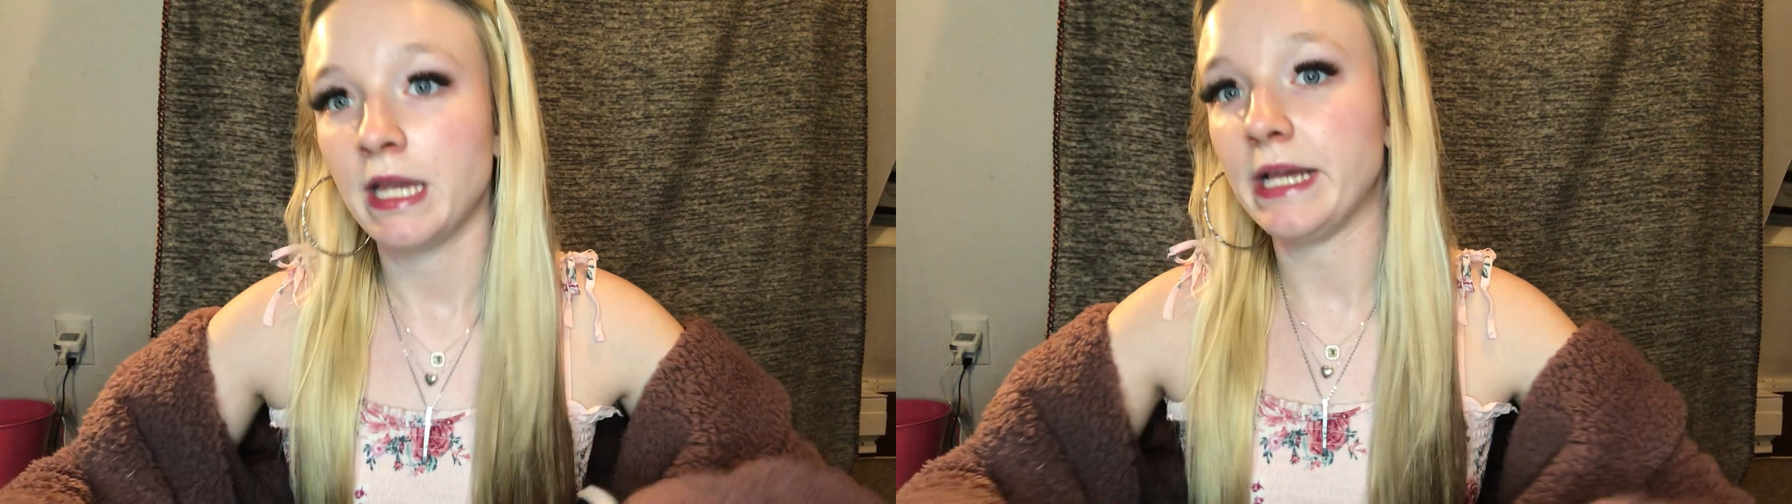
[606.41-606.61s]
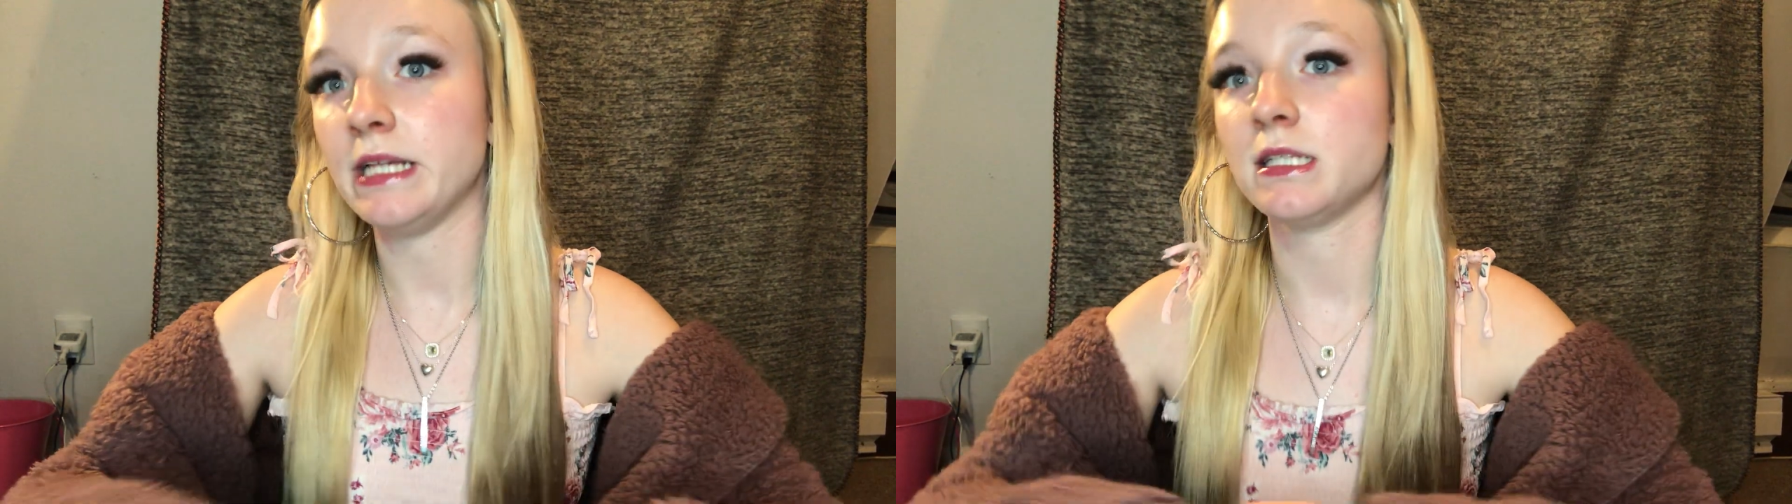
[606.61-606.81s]

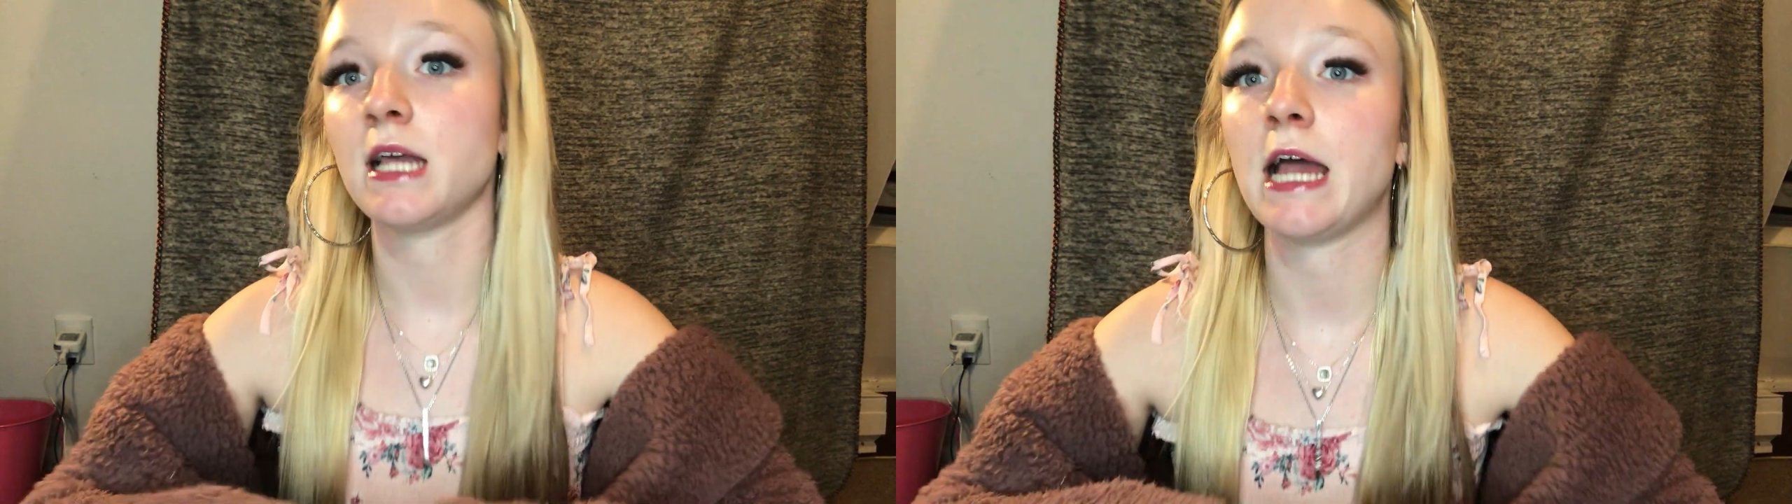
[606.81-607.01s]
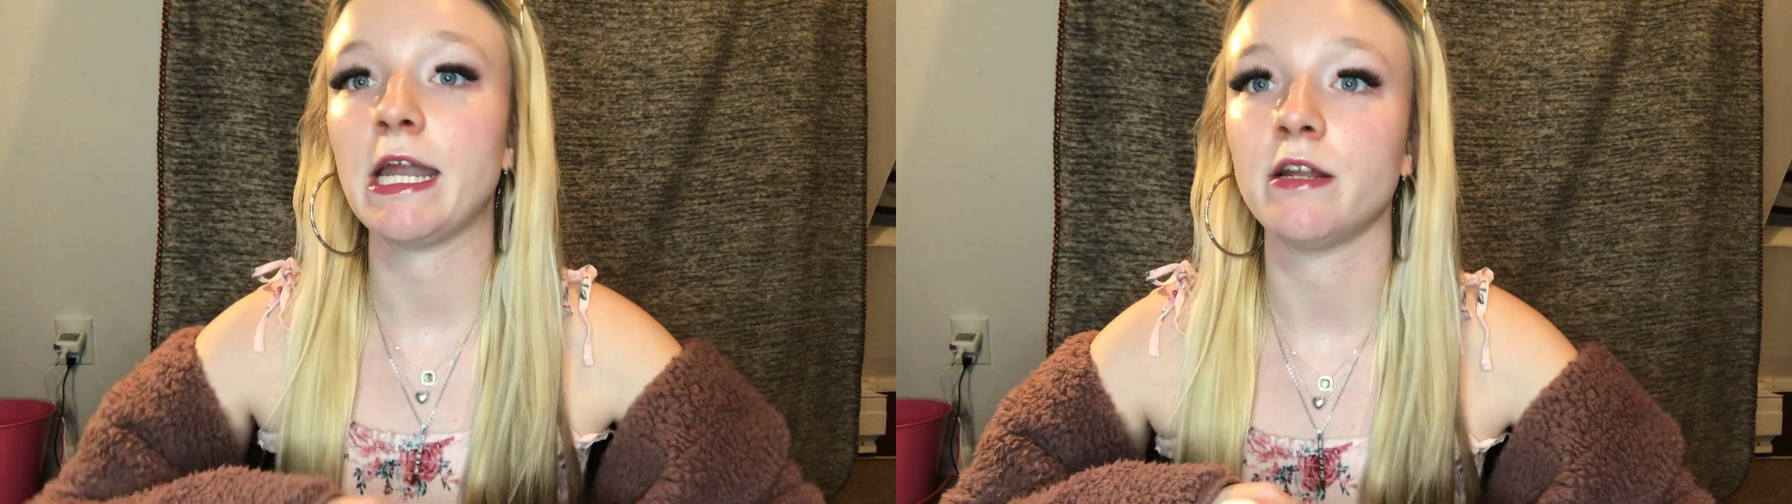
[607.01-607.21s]
is
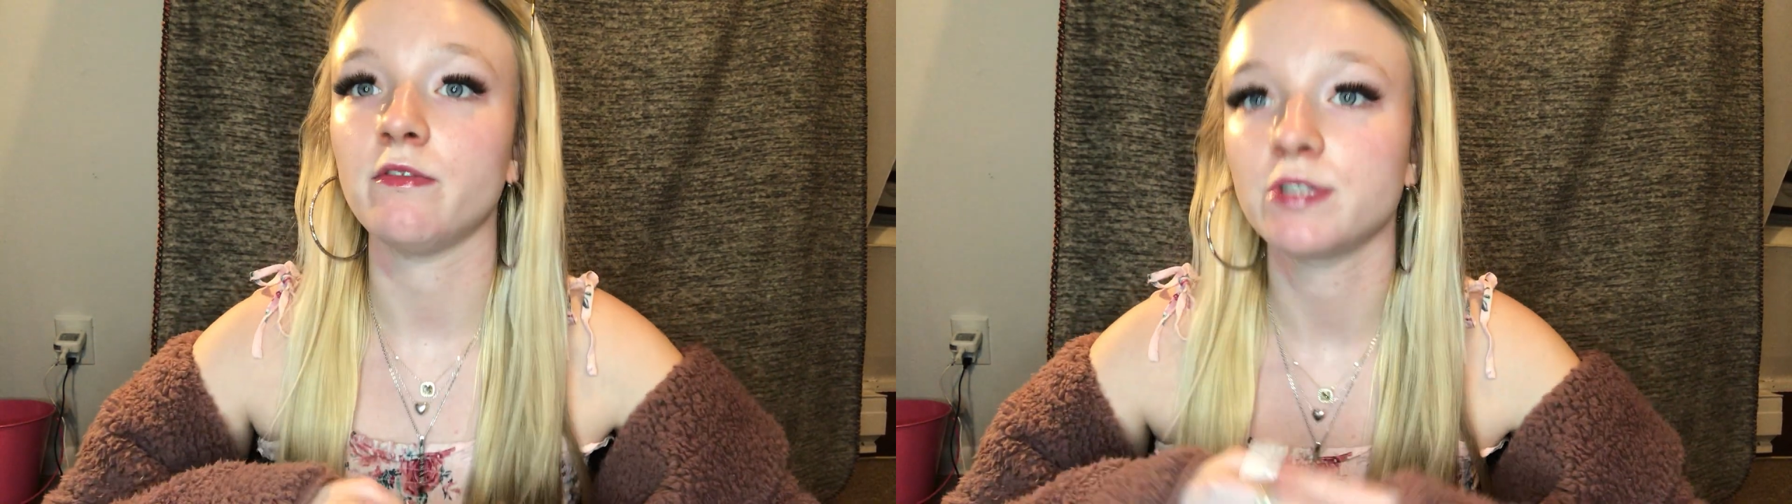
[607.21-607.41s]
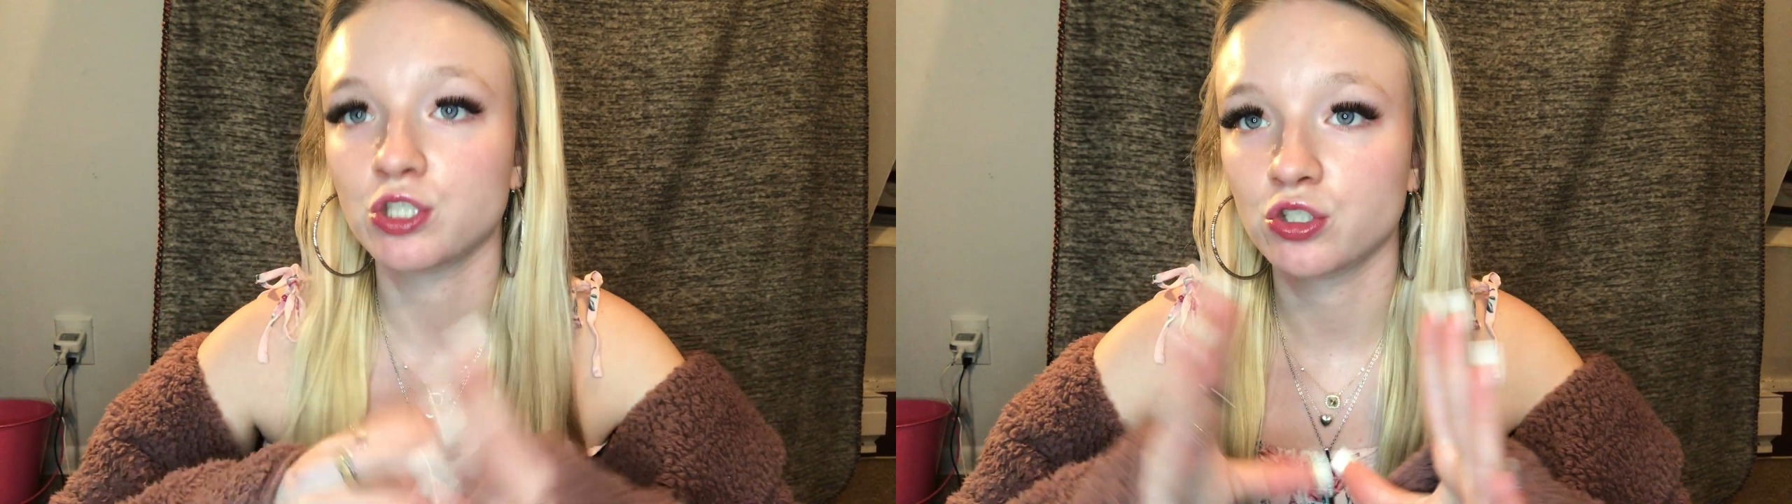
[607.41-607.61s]
kind
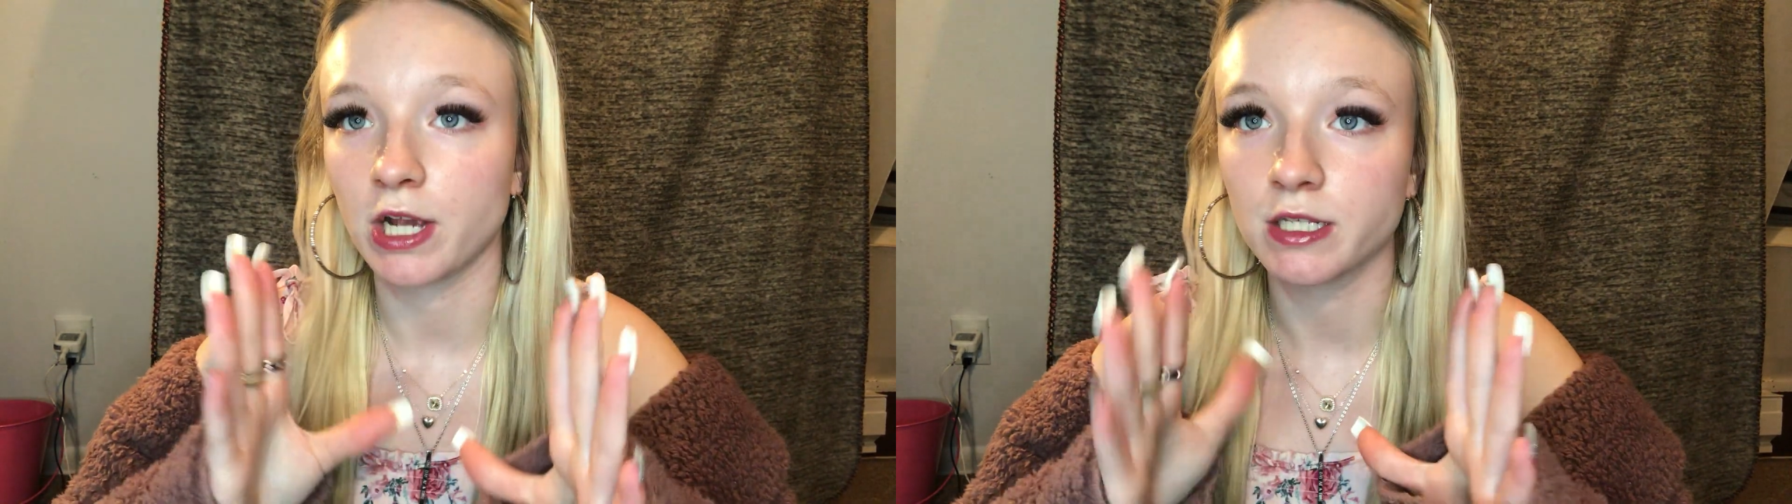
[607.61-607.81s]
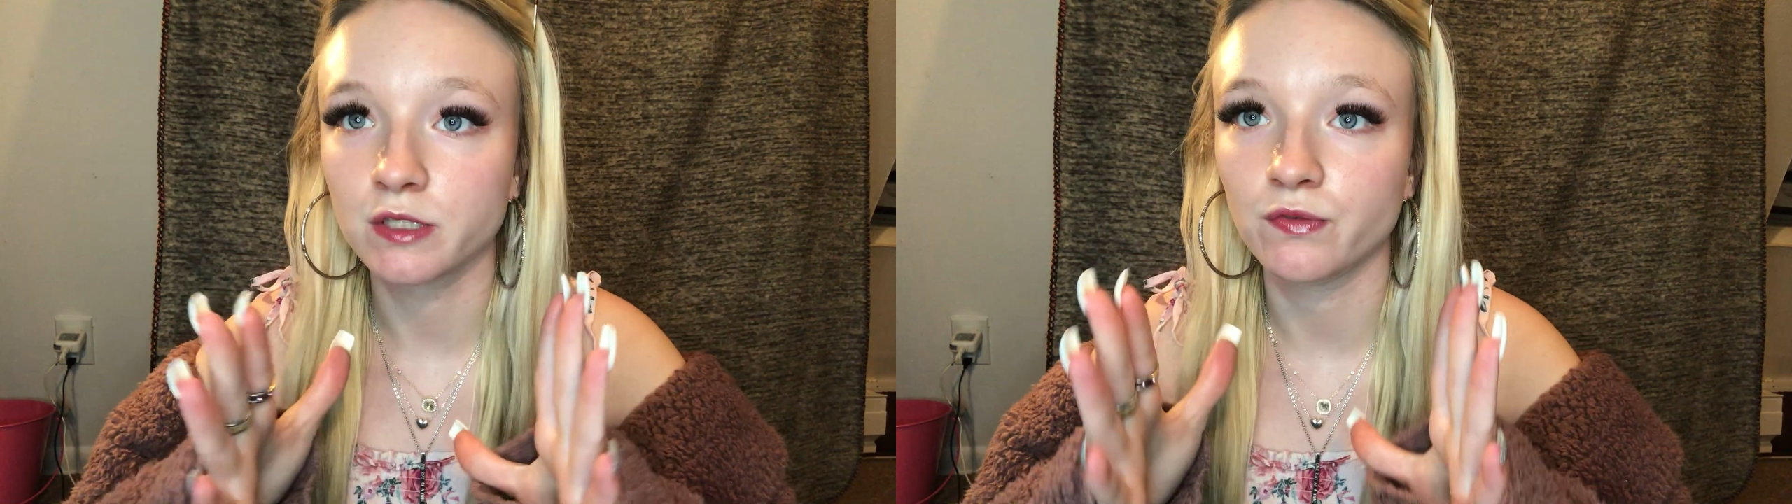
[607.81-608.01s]
of
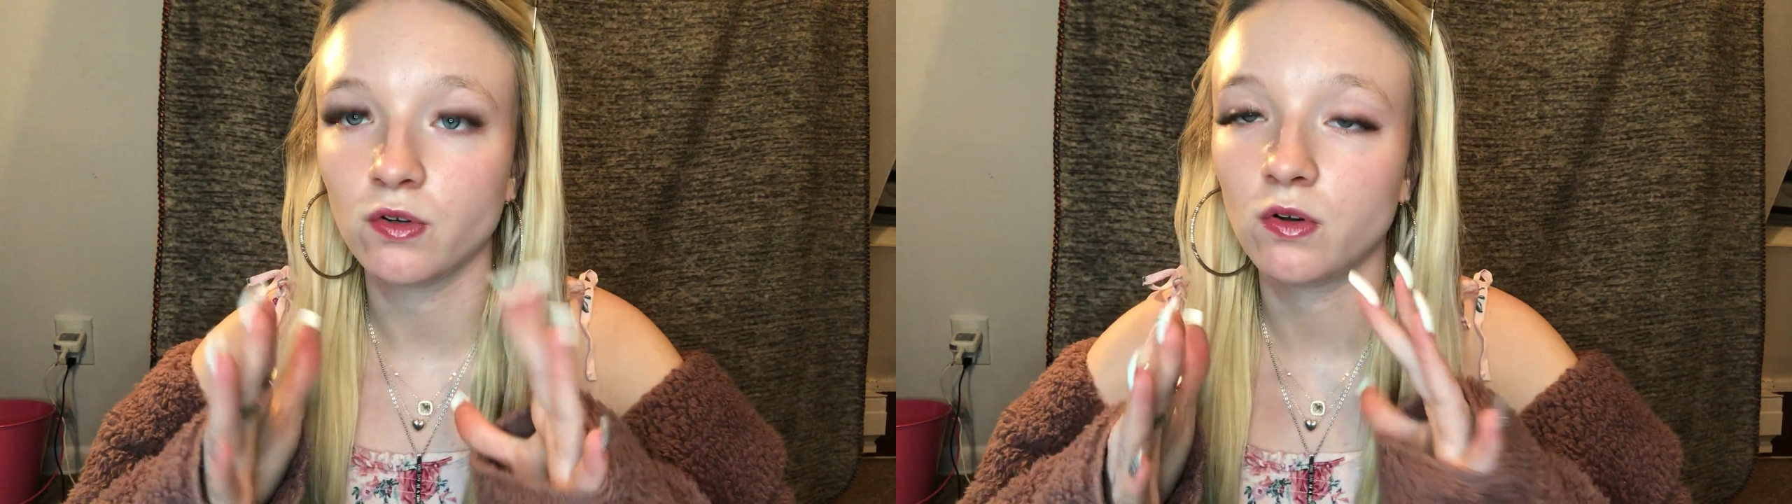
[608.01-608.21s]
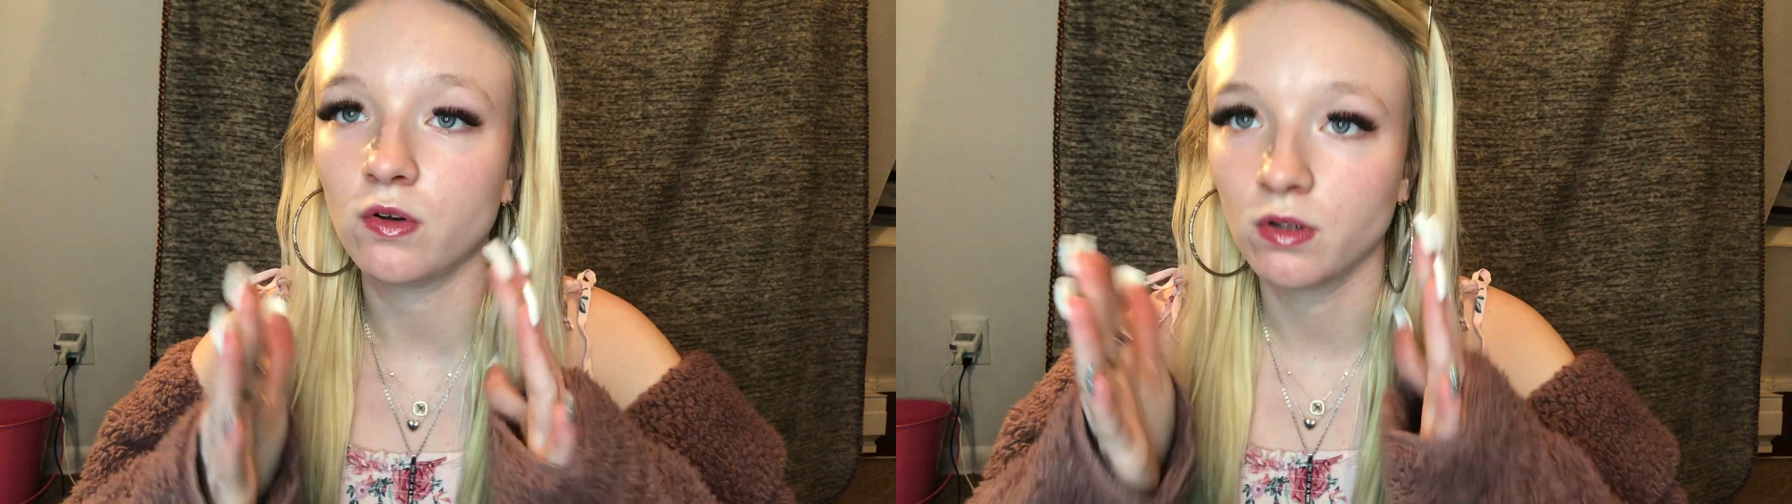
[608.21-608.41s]

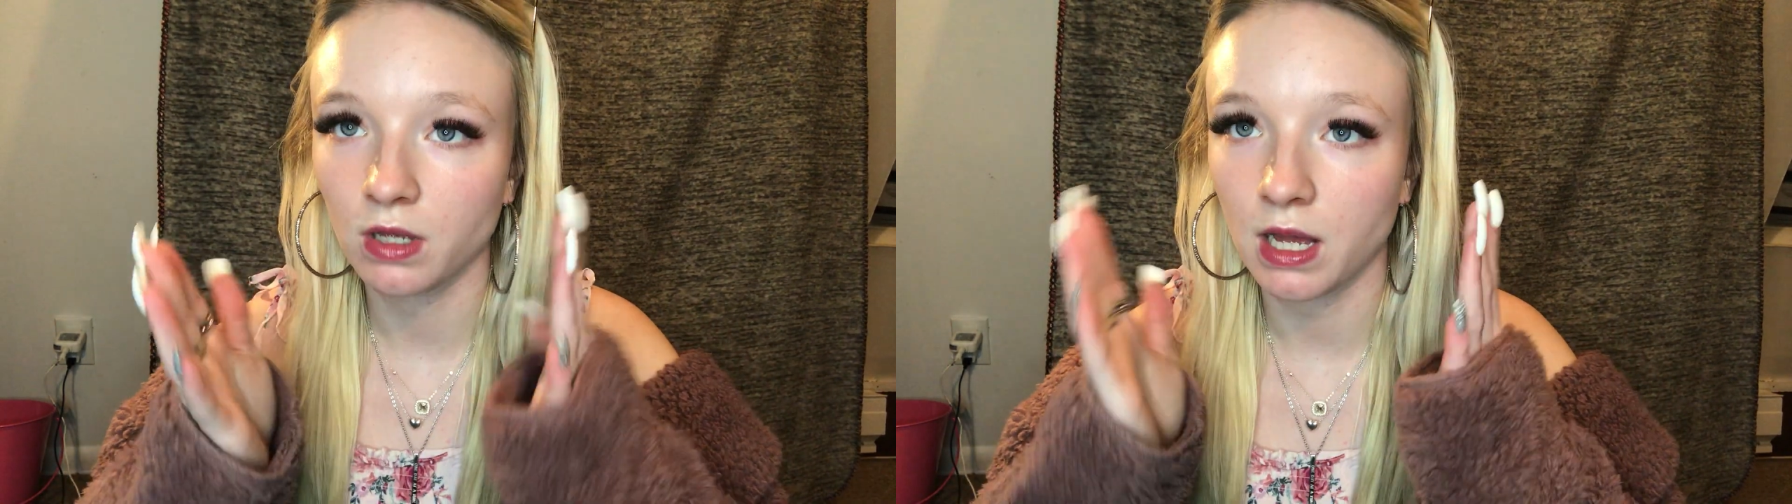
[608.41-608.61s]
stressful